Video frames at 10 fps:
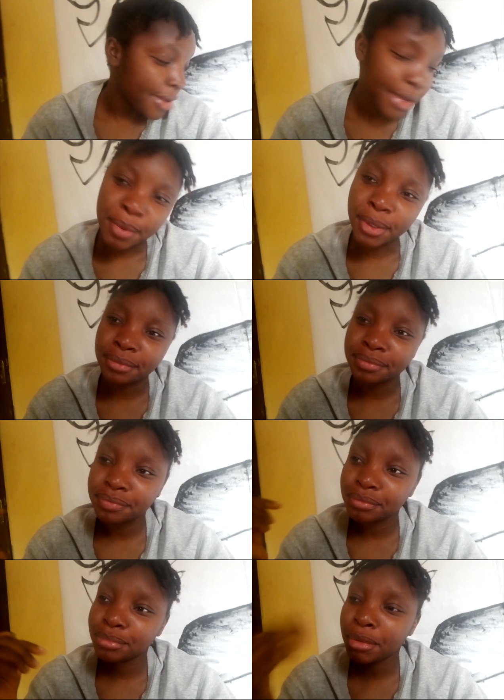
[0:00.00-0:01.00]
Oh well,
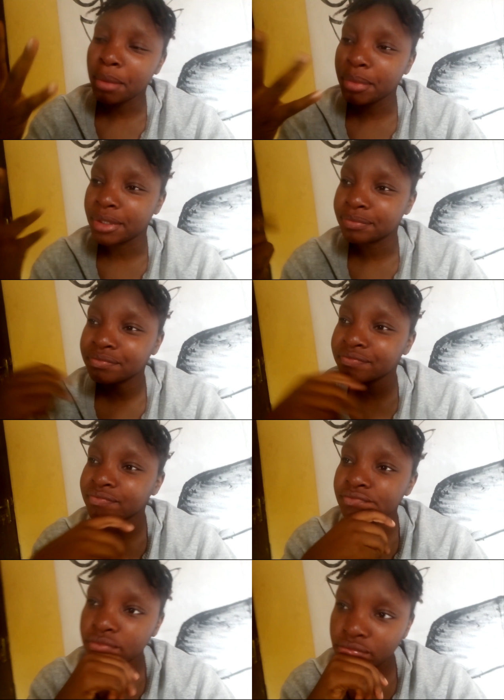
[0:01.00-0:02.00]
probably. I
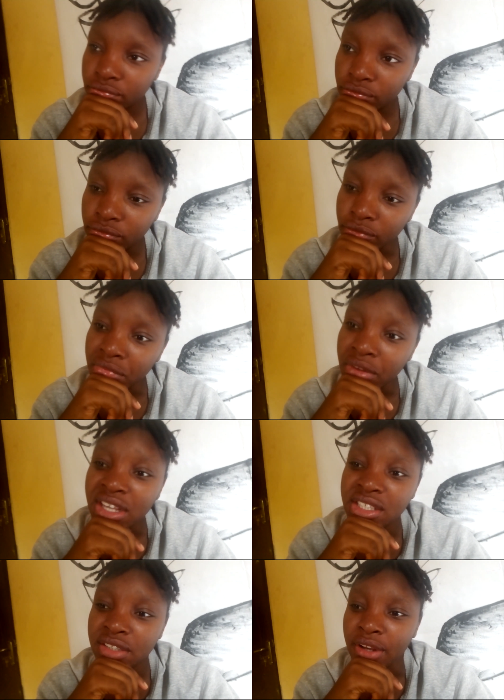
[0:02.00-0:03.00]

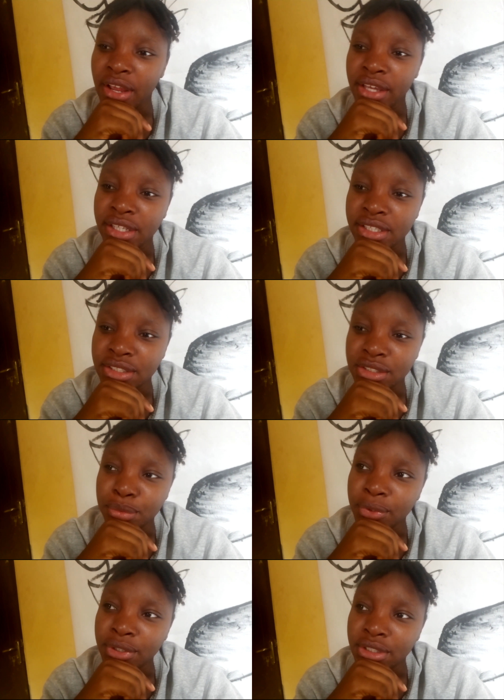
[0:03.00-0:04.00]
still feel like eating,
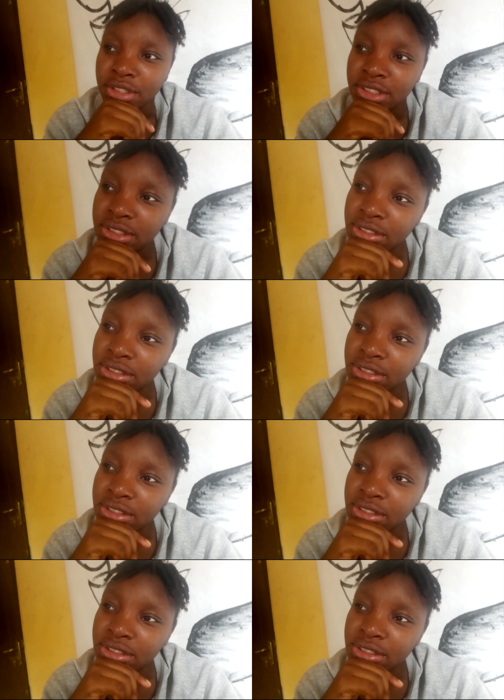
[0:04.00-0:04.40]
to be honest.